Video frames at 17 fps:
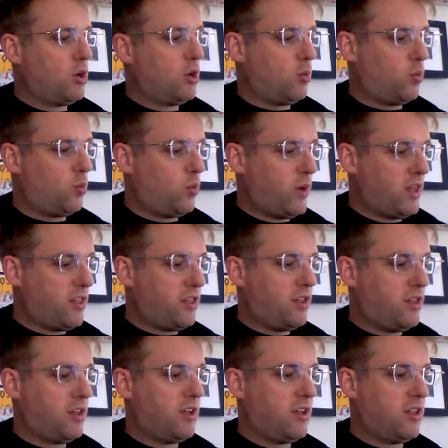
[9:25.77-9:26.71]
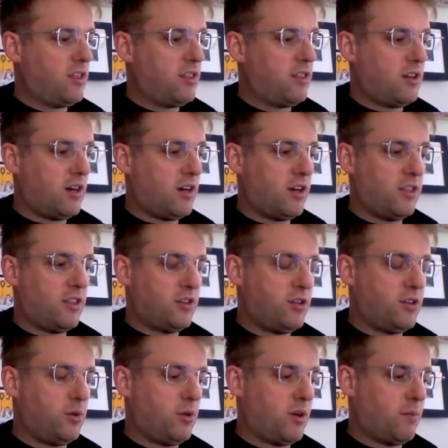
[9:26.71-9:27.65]
with the other
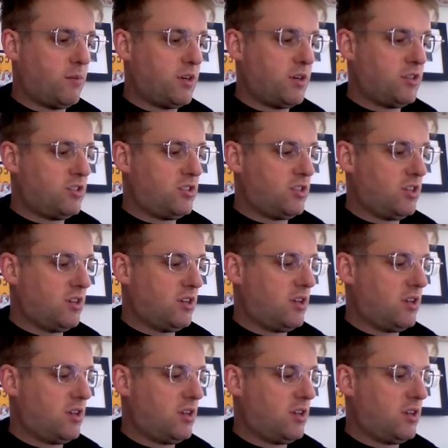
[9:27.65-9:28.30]
2 numbers.